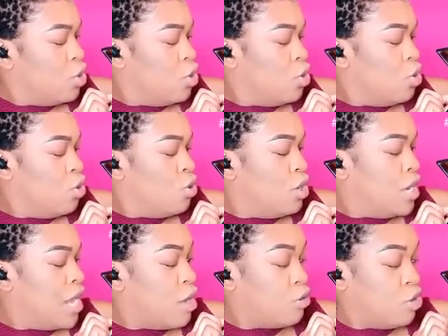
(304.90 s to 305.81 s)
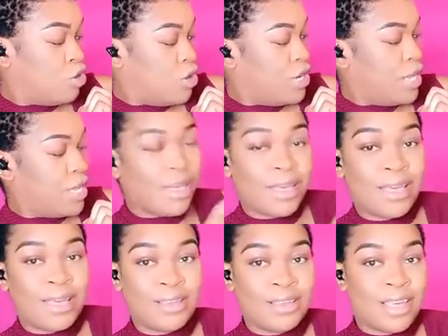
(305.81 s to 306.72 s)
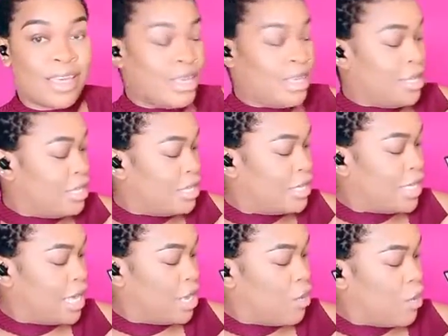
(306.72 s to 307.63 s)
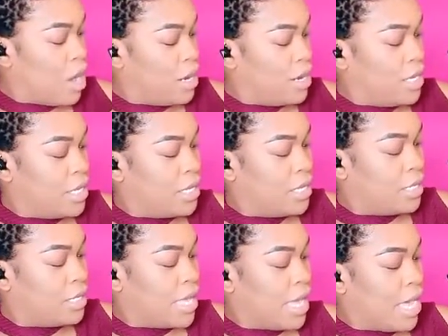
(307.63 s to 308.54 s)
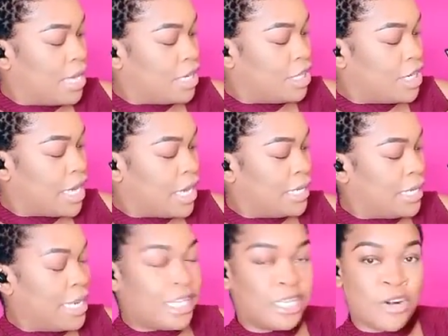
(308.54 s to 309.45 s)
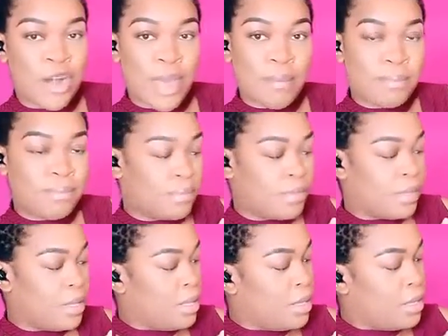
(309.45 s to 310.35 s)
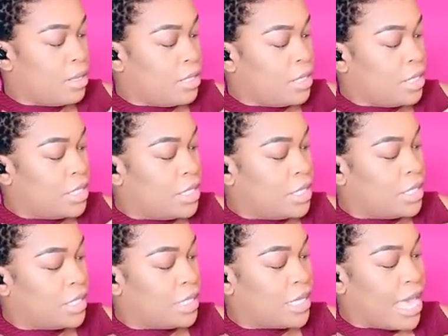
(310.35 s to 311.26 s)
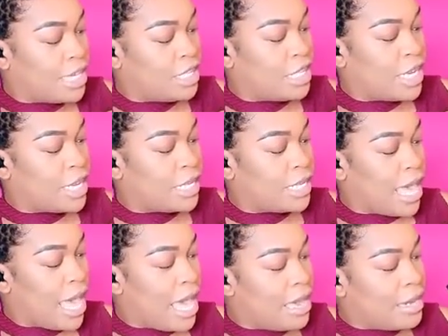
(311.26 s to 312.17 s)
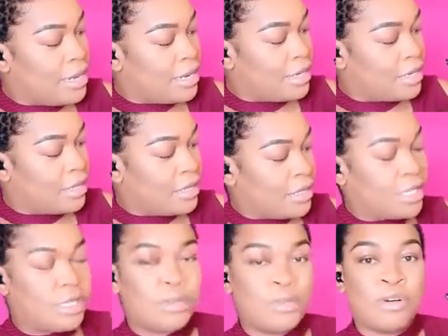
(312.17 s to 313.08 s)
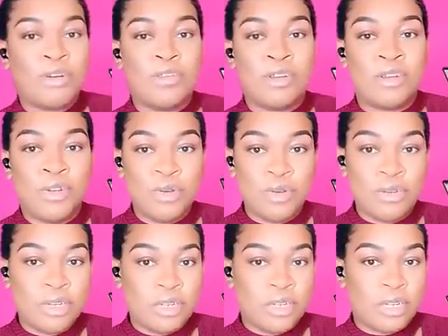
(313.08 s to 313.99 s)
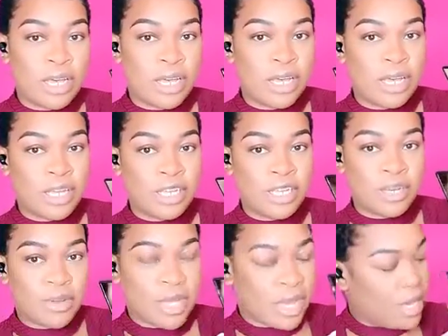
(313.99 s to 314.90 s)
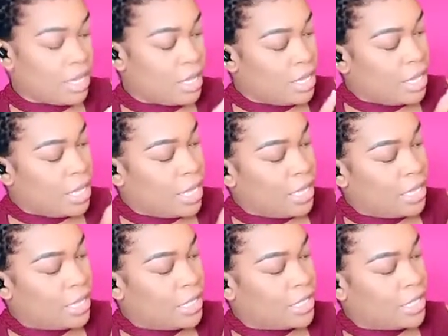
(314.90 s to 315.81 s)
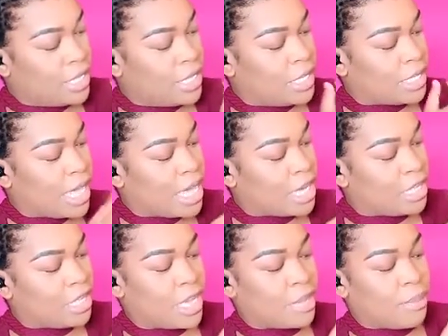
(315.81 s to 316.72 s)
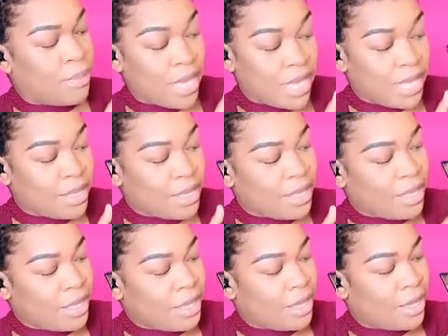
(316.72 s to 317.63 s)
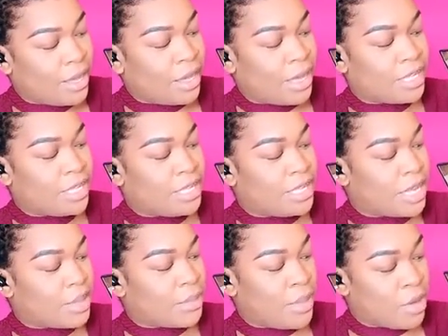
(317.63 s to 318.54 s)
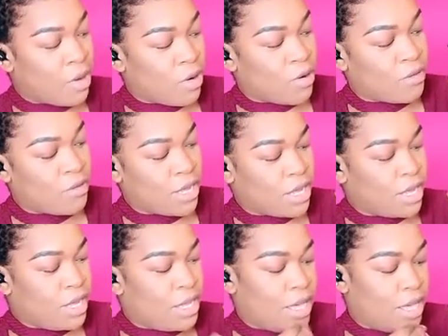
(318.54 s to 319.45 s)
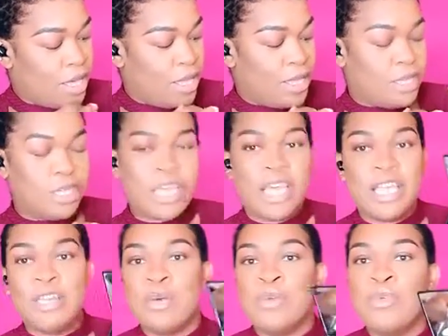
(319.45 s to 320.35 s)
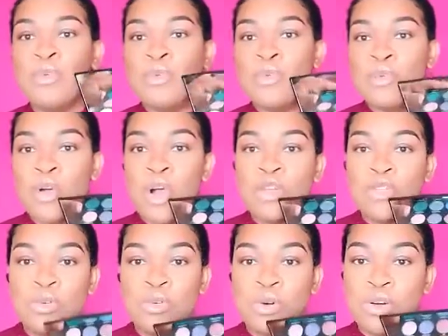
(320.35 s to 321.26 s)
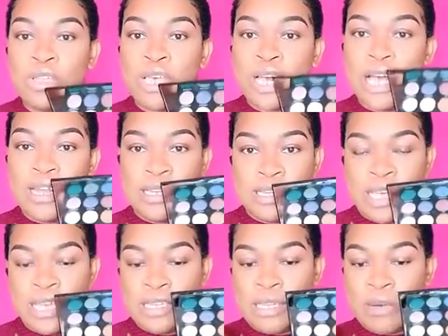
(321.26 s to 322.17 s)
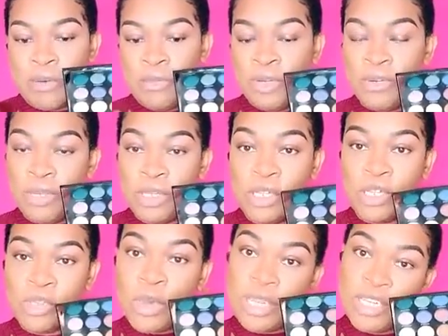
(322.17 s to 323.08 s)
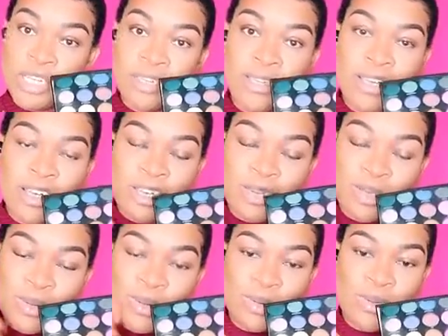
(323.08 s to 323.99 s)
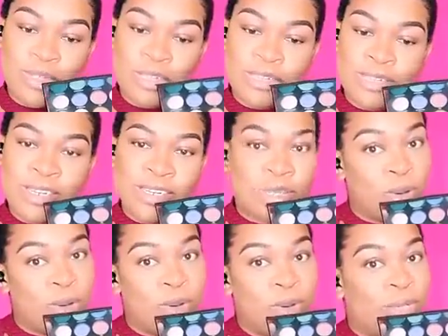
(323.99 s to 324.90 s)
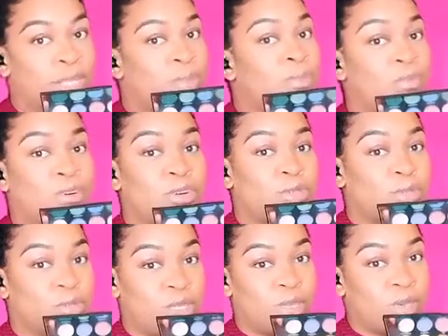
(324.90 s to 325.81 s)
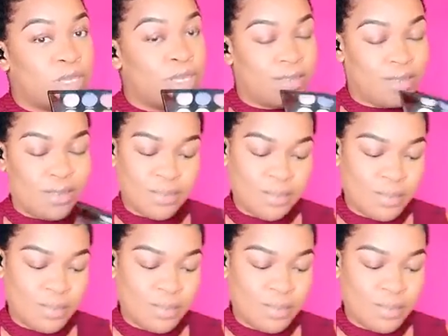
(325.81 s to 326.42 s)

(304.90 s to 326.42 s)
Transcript: now trending. The second one is hashtag late gram. This is hashtag ad. That's more of a nude eyeshadow color. And this is hashtag bay, hashtag makeover. And anyway, we'll go through all the colors as I'll be doing the swatching. So let's move on to the swatches.